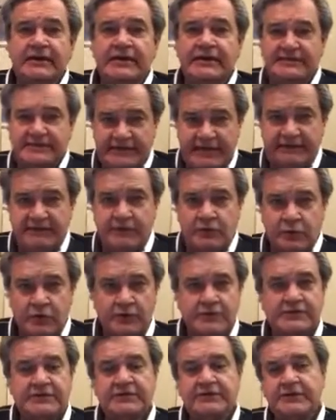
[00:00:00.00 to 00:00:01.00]
is even
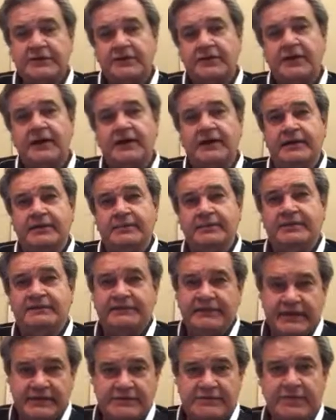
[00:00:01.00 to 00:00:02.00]
worse than the crime,
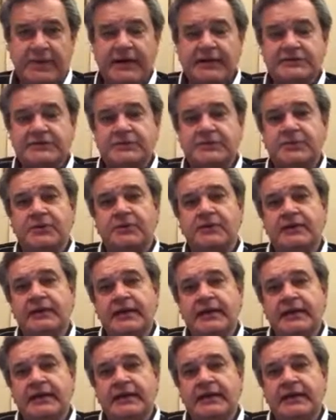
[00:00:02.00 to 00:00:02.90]
if that's possible